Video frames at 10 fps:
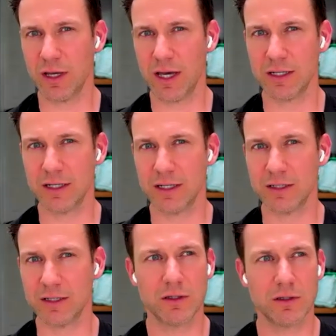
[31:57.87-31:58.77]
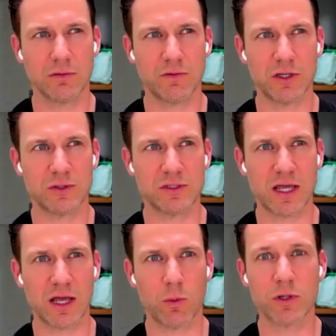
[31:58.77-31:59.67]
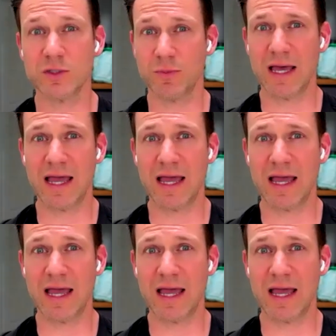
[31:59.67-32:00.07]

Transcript: And for you to say, I want to be